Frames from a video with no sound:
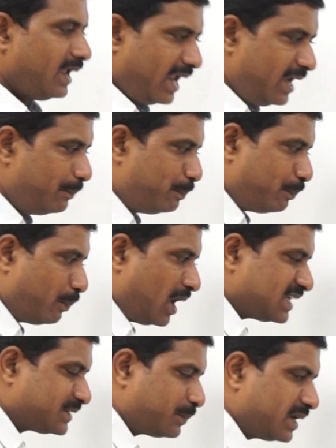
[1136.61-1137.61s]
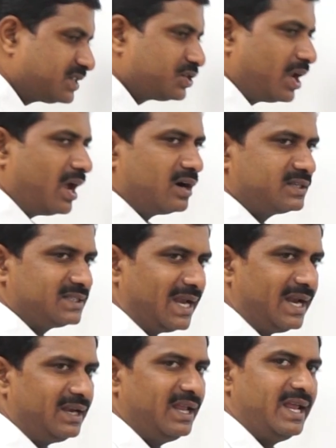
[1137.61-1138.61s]
In phosphorus
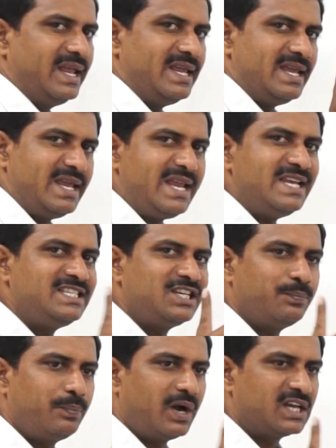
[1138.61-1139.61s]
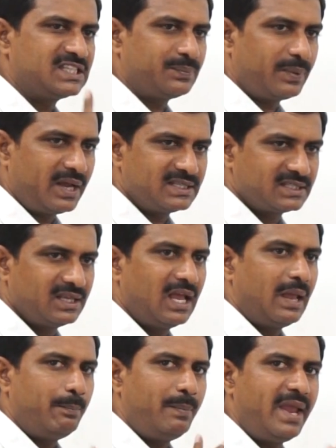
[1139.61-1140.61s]
trioxide, each phosphorus
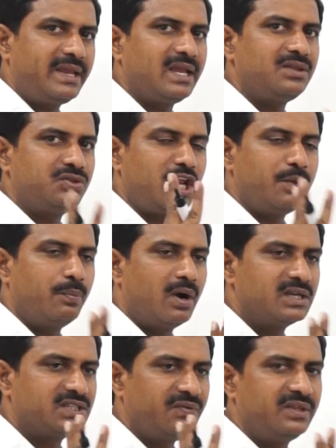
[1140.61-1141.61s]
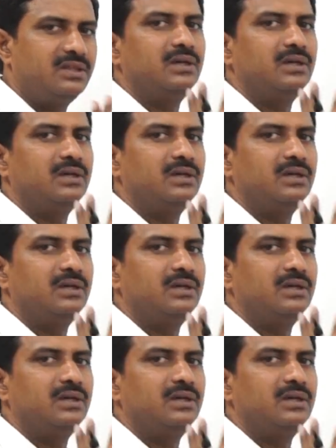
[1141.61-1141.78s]
making 3 bonds with